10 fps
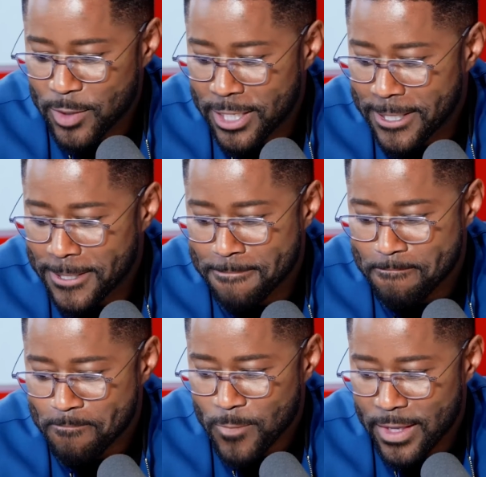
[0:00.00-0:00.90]

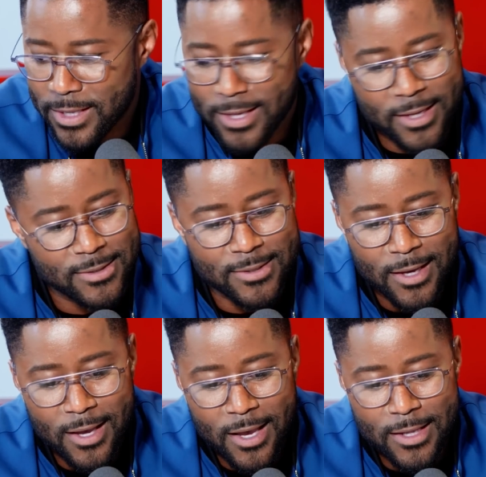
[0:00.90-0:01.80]
it is
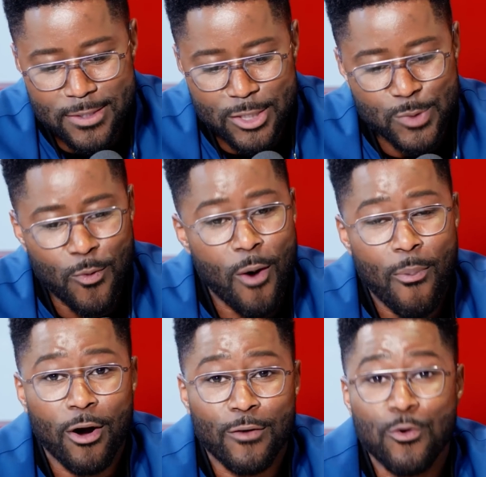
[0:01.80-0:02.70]
a small
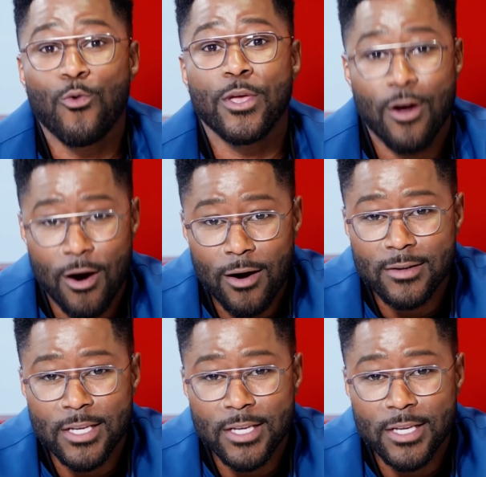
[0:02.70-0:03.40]
part of who we are,